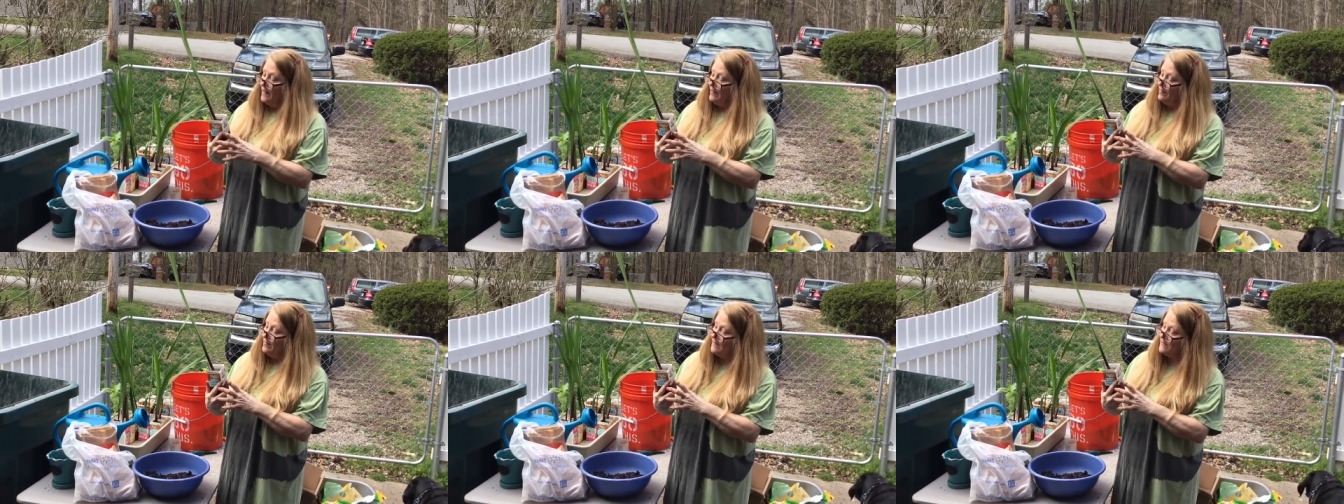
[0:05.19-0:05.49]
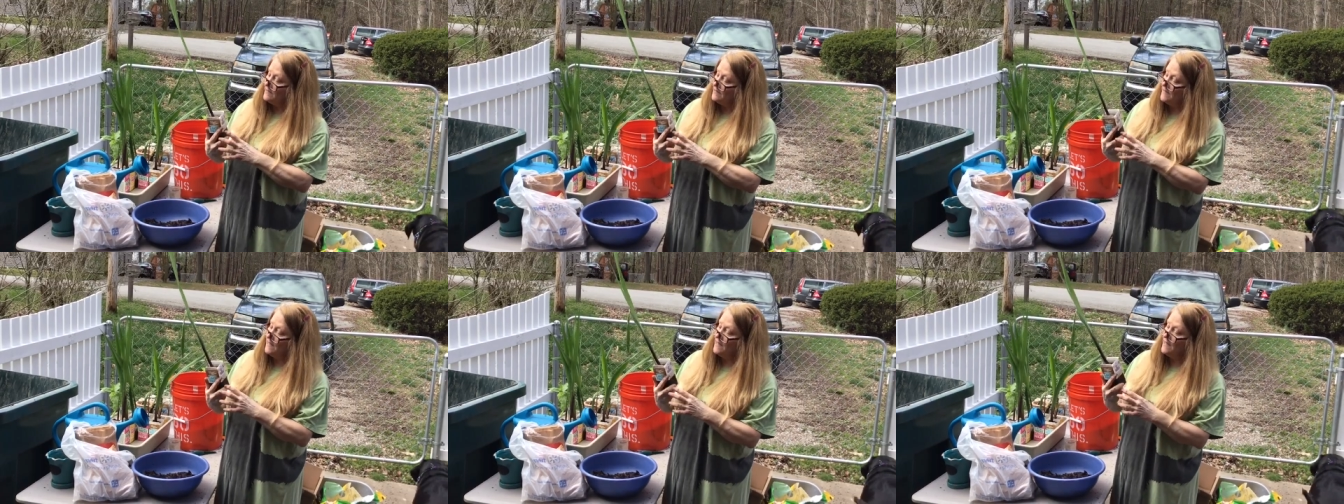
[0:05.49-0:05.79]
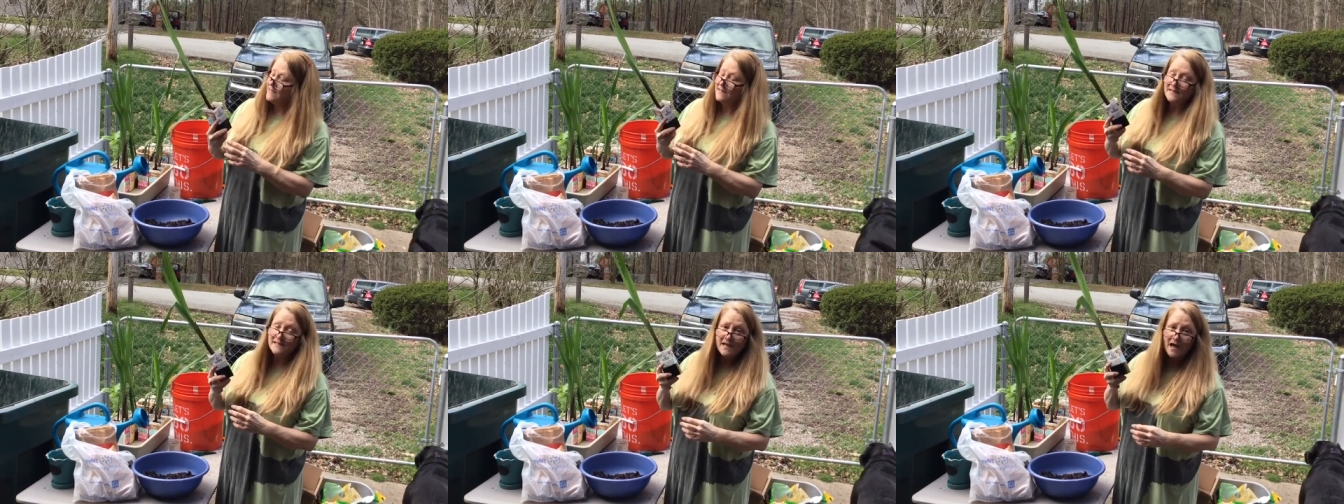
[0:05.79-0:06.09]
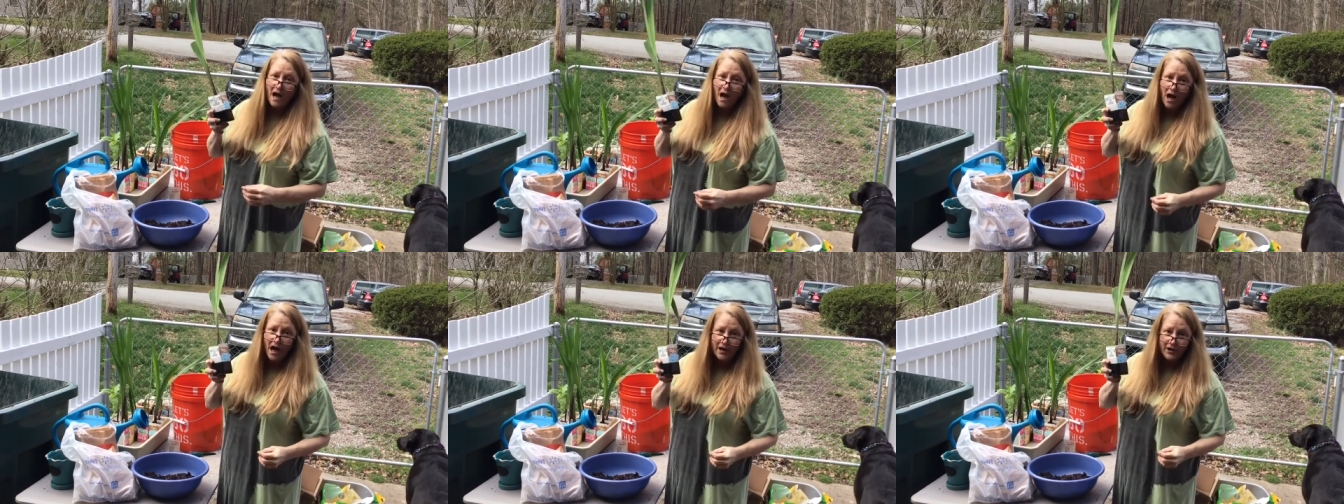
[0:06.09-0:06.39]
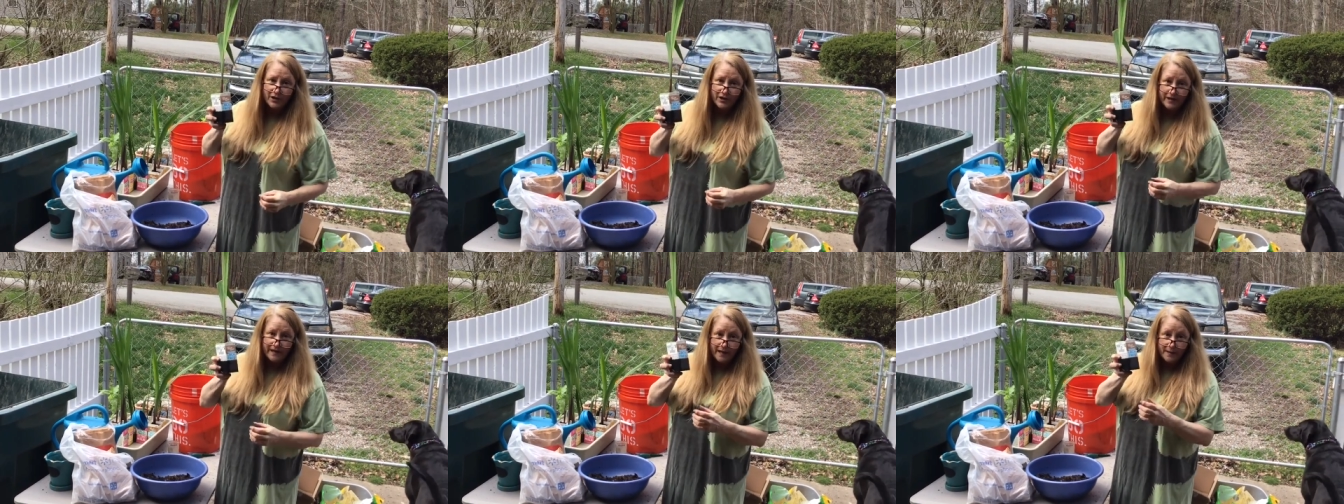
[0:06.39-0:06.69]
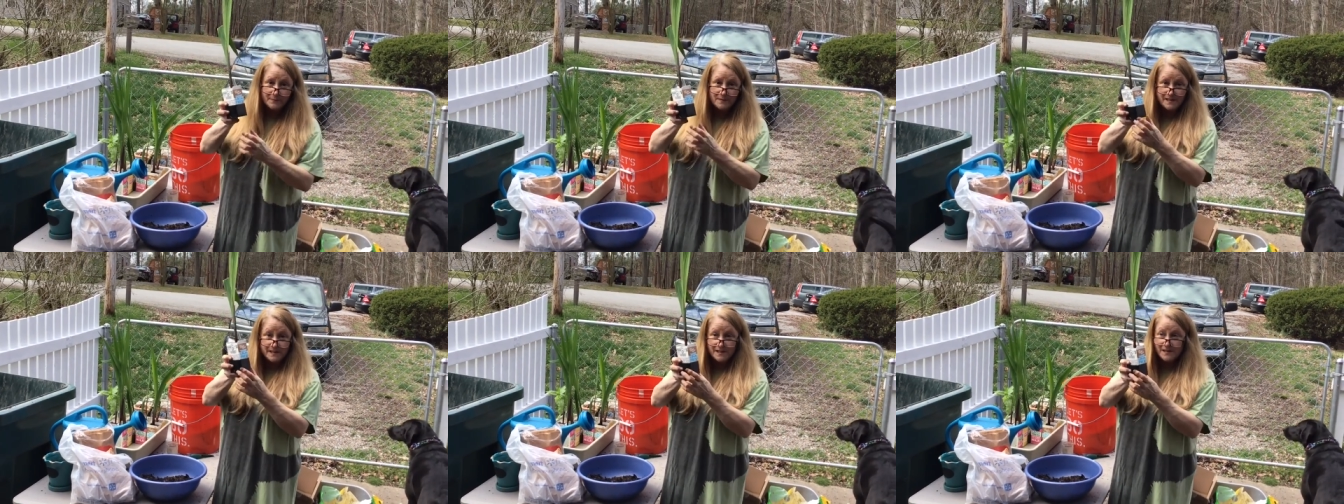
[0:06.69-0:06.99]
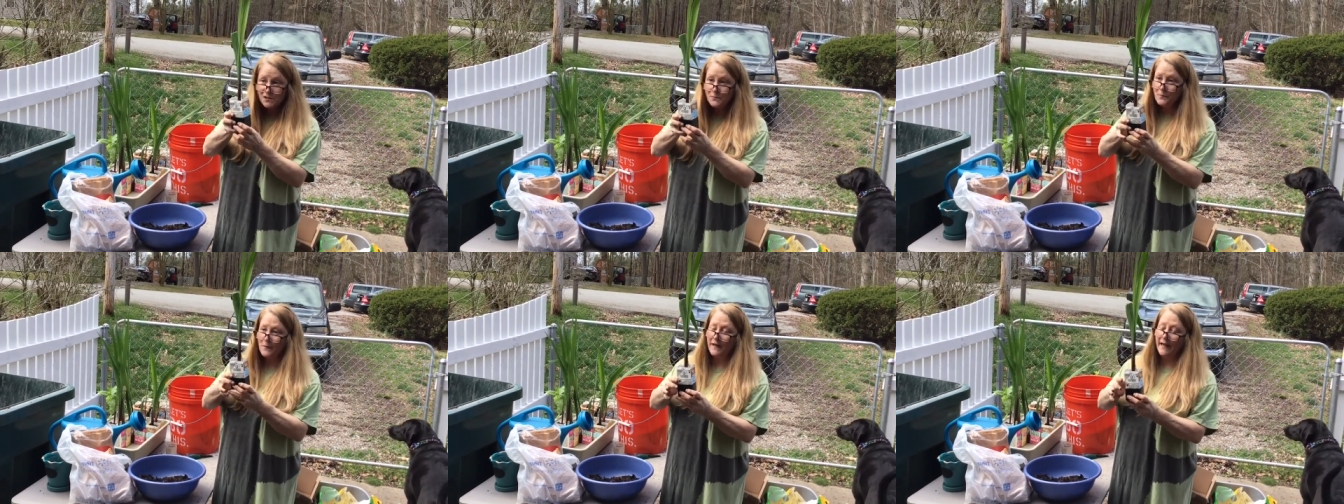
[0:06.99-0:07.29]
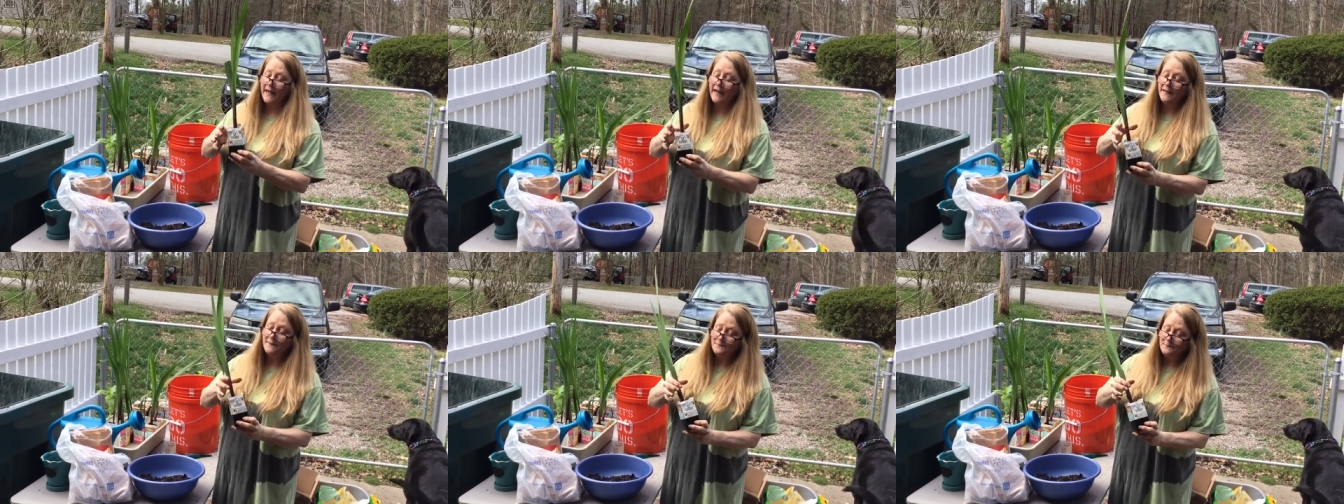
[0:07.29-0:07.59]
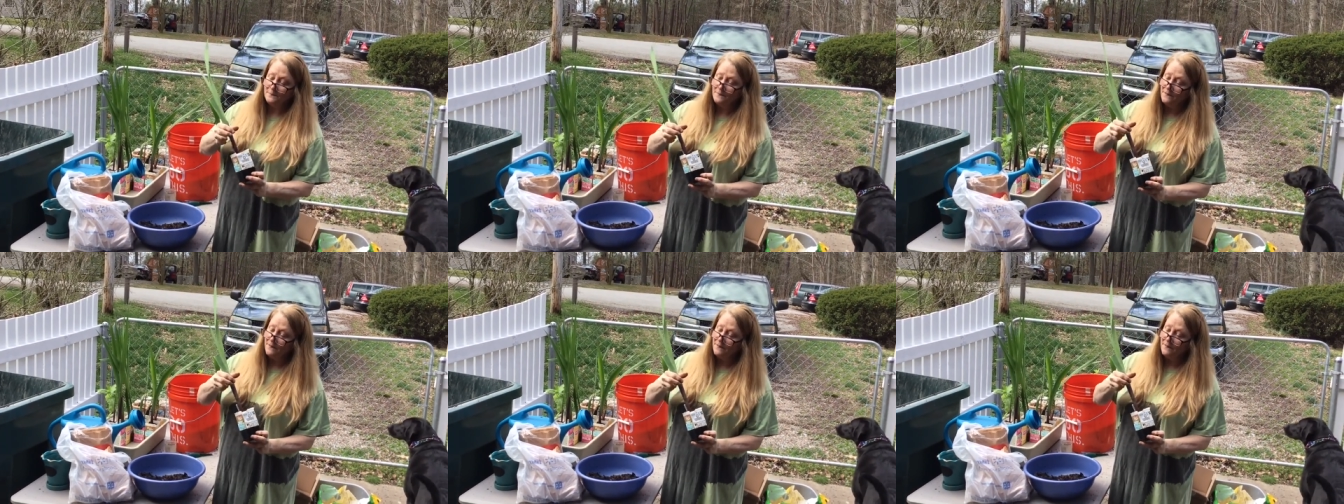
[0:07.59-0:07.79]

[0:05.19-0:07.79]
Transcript: This is Hunter Gibson's plant.